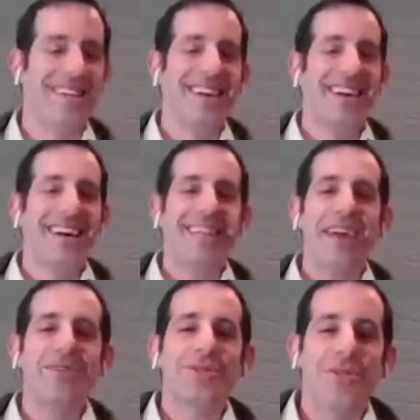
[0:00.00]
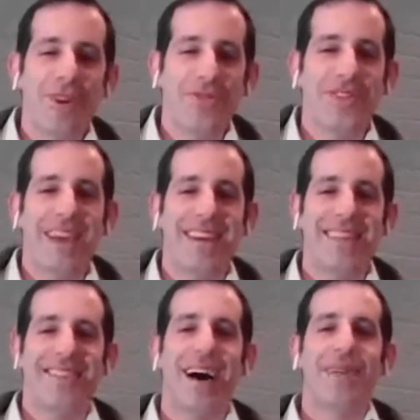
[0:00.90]
Well, thank you so much for taking
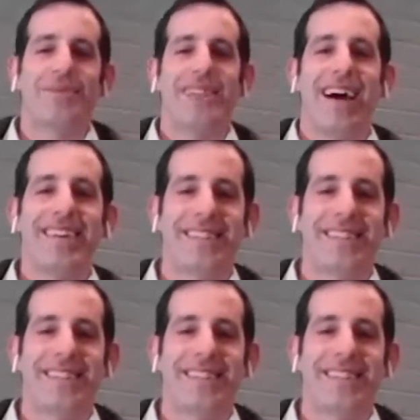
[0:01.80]
the time tonight.